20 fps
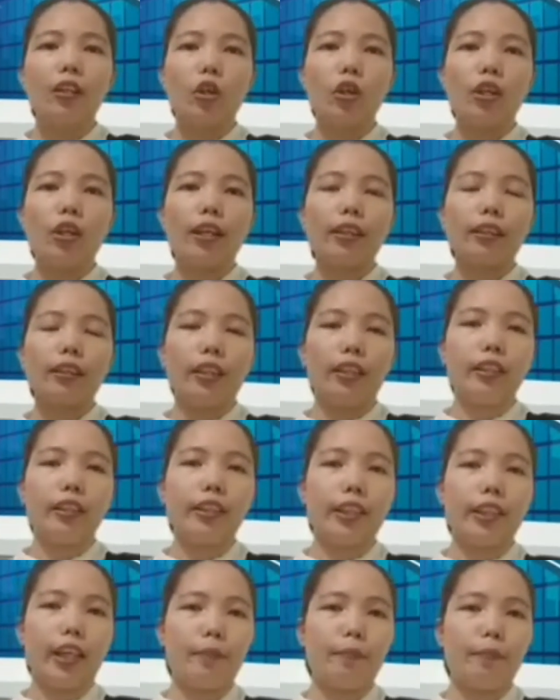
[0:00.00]

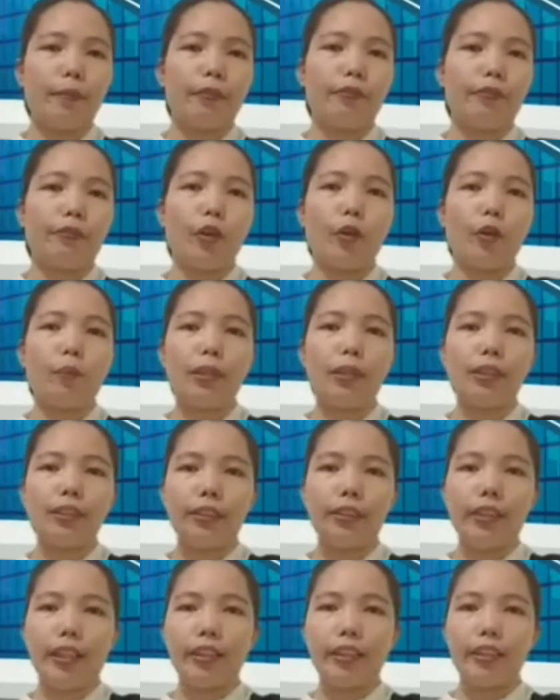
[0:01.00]
Collecting key performance
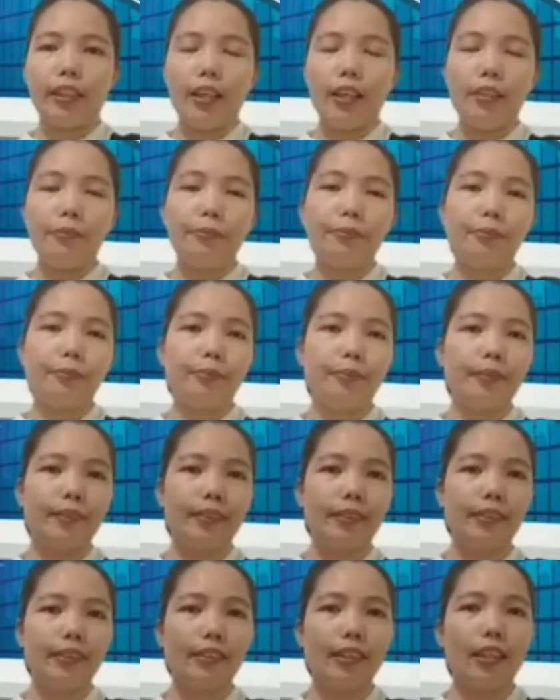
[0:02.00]
data.
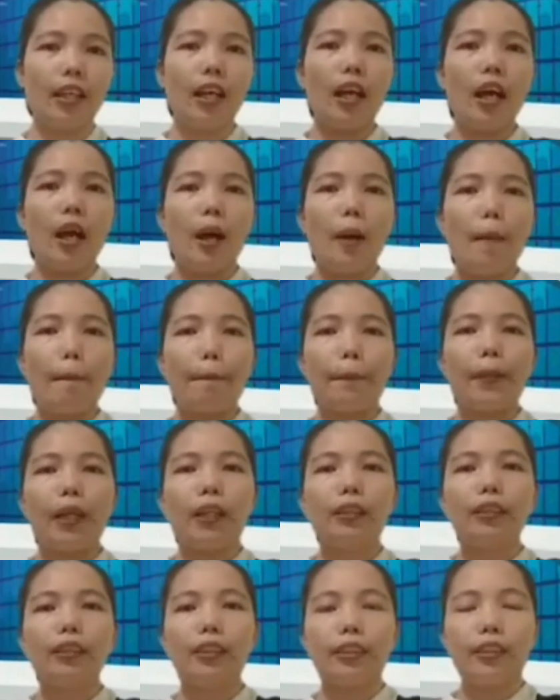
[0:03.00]

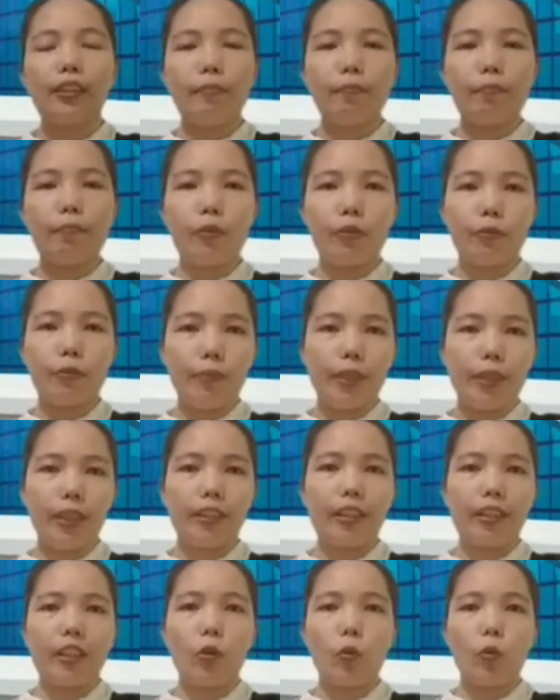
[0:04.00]
Process improvement
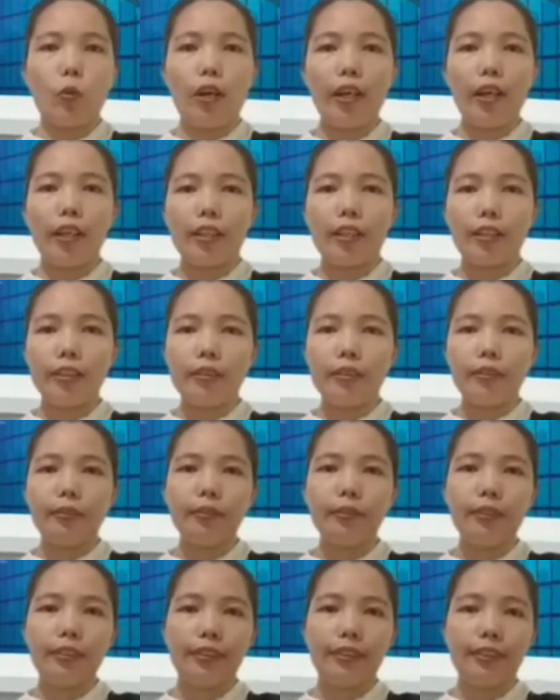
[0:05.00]
required.
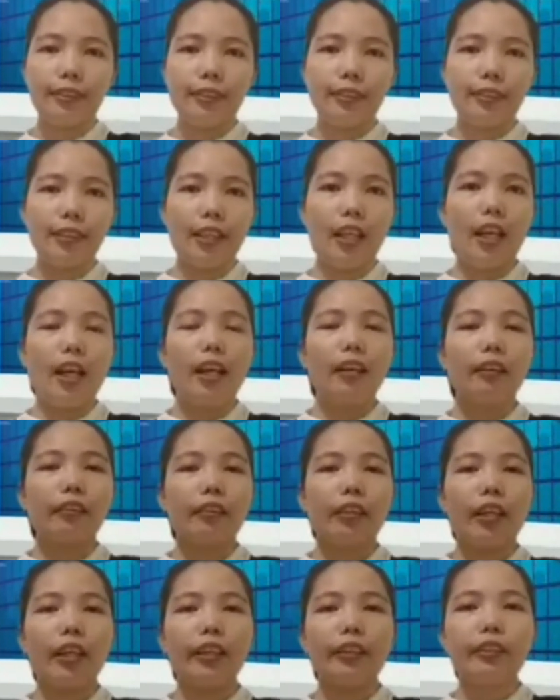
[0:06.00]

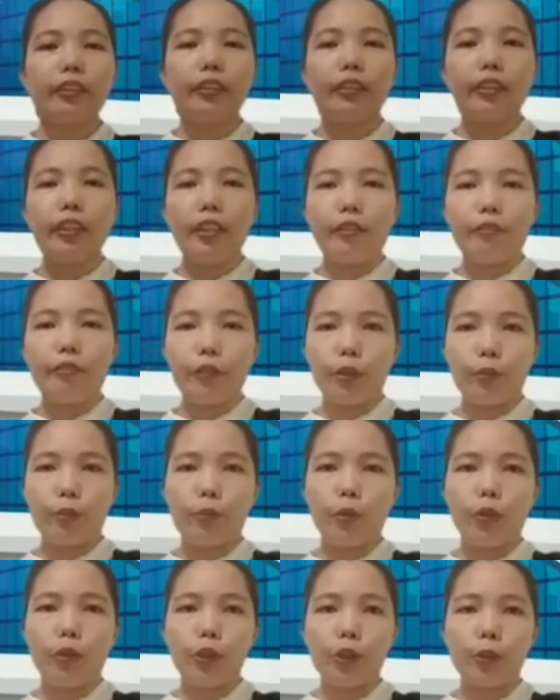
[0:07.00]
Criteria for
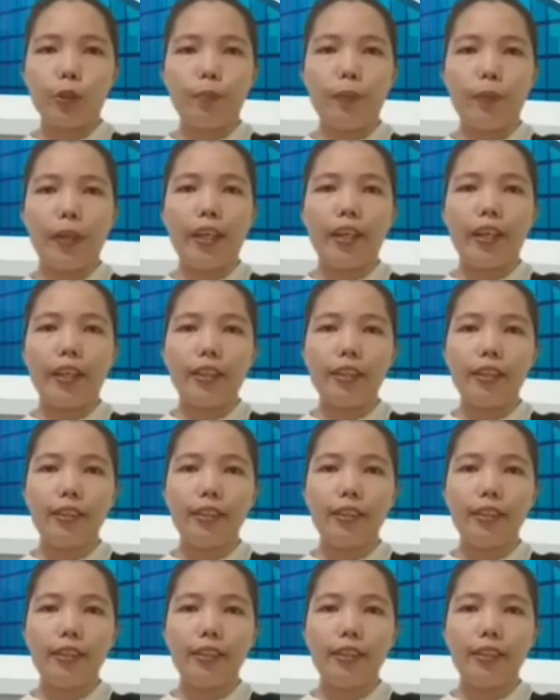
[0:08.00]
bonus pay.